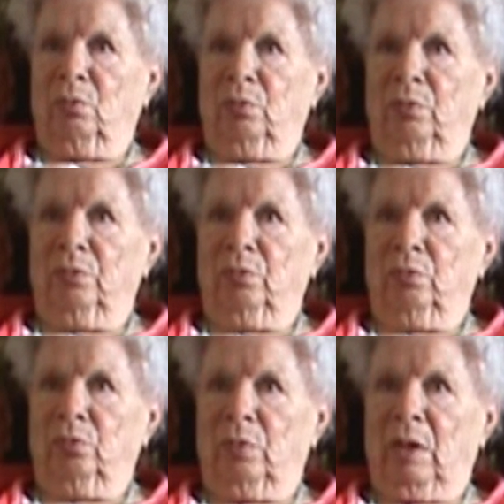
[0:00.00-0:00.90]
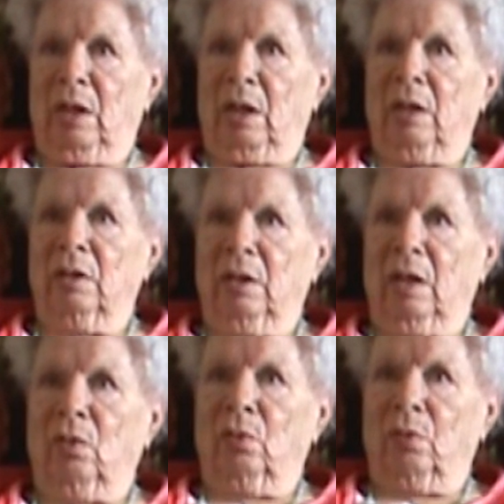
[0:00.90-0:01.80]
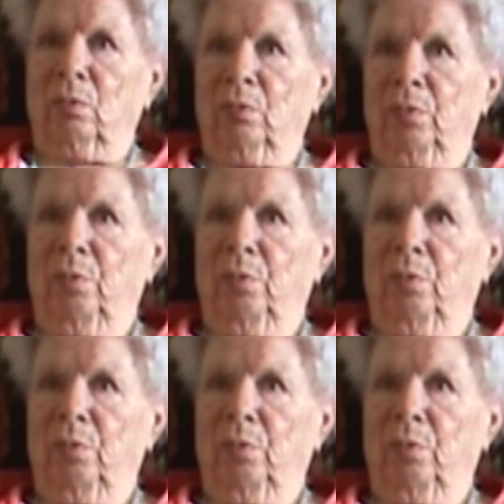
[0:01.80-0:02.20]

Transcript: High test or Ethyl, they used to